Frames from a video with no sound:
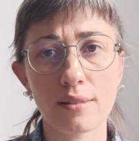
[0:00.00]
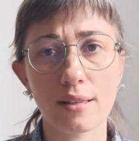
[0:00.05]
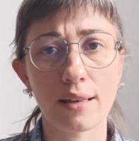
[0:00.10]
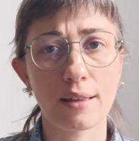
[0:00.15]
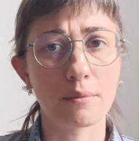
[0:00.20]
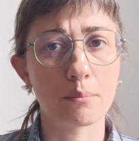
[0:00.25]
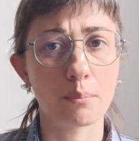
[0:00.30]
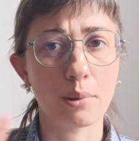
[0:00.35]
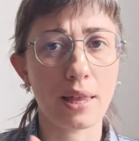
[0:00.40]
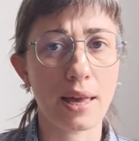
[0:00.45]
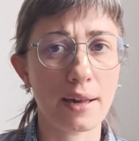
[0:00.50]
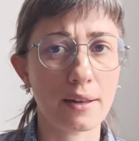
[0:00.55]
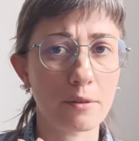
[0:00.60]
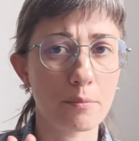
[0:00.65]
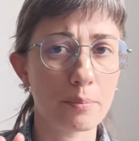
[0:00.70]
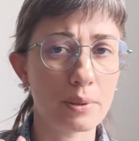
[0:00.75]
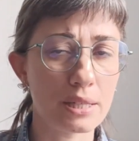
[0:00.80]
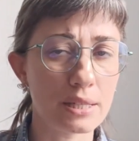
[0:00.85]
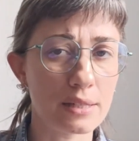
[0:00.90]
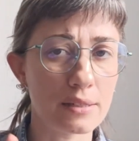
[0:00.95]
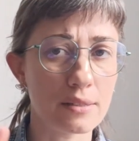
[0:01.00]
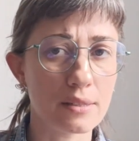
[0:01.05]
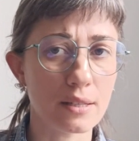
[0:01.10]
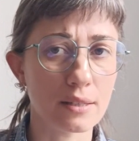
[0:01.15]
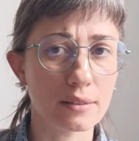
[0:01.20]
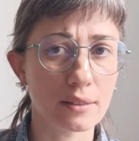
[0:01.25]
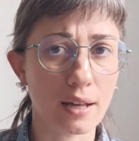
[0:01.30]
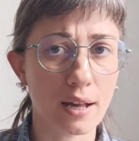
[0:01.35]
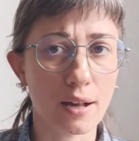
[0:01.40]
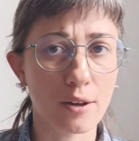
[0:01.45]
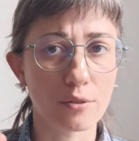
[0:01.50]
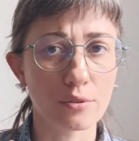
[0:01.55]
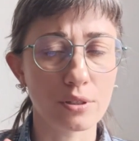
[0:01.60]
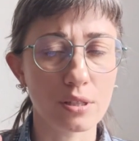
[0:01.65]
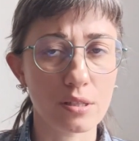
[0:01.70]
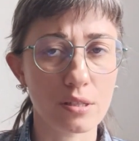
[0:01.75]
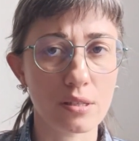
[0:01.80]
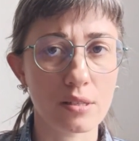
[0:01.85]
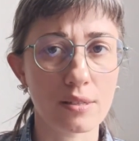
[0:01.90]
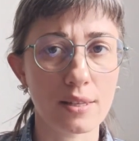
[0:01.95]
and Black Pete, and how
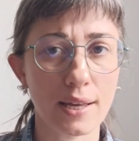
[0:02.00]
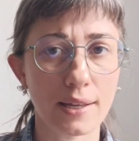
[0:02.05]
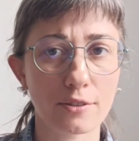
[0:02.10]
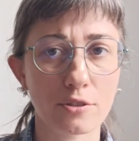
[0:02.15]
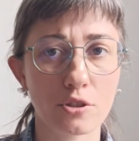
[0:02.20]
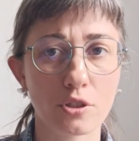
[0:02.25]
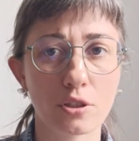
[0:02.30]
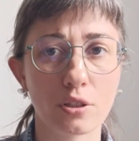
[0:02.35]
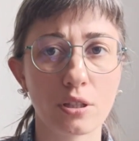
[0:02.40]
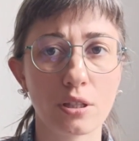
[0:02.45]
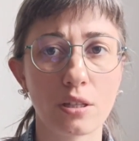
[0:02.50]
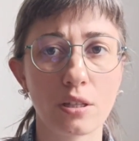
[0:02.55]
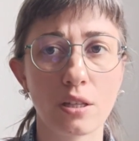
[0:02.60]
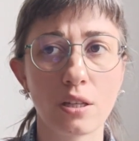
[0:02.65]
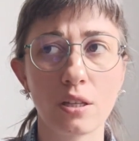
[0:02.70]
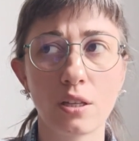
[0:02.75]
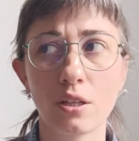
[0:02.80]
this is actually